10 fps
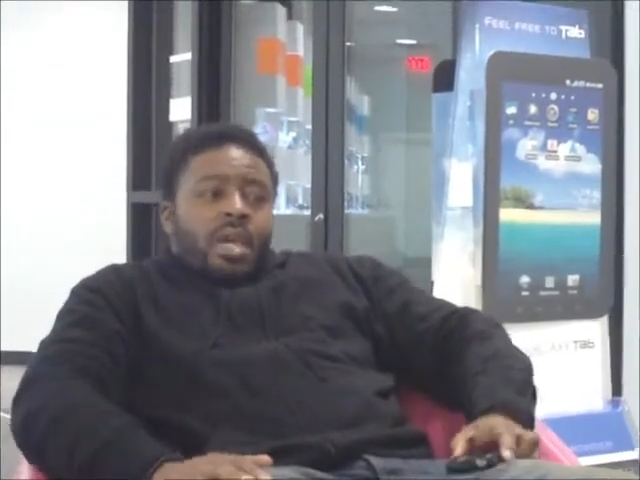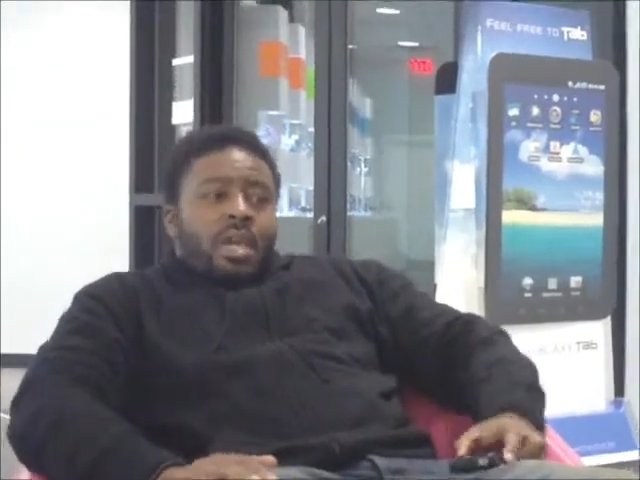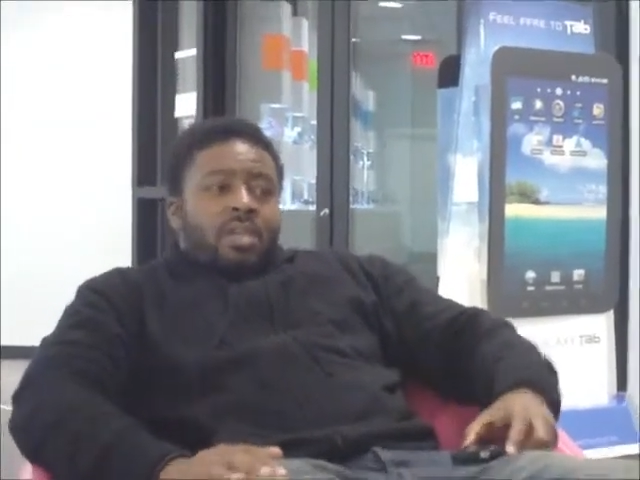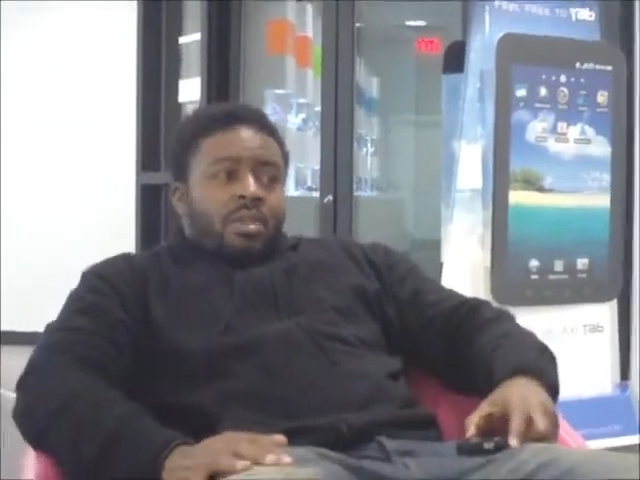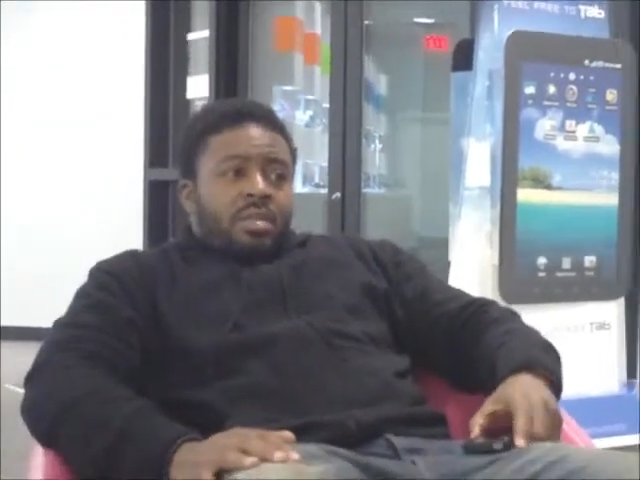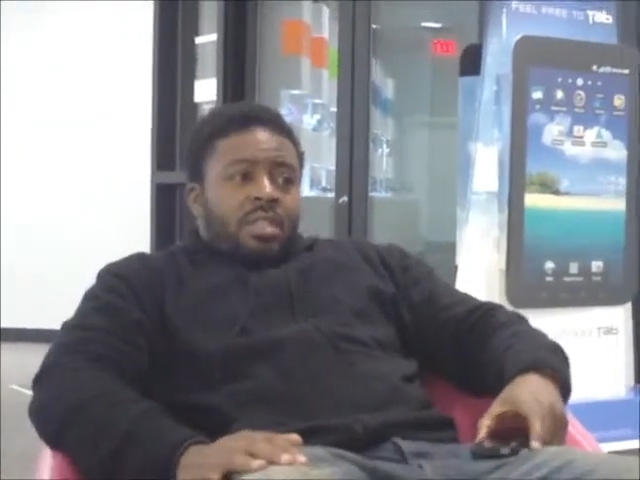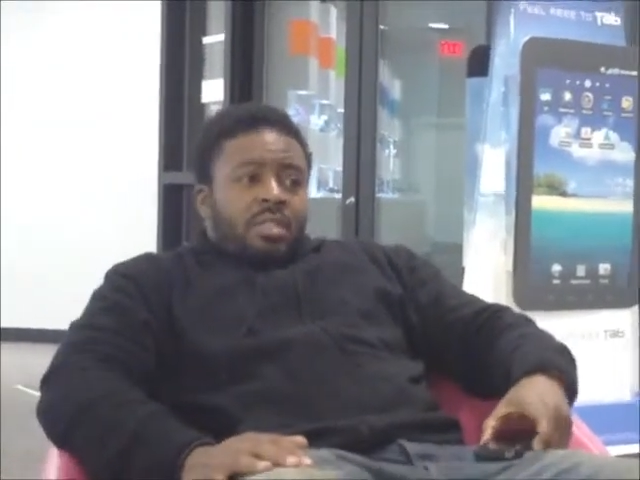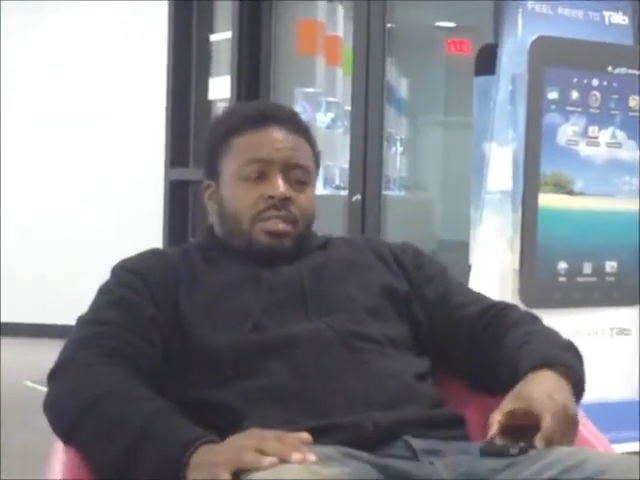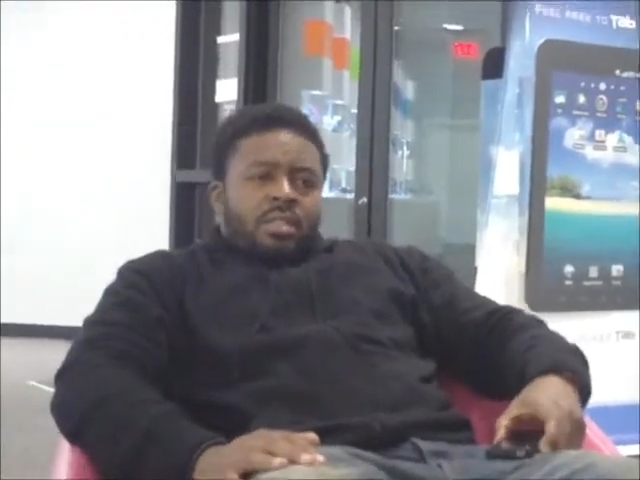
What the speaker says: Man, I mean,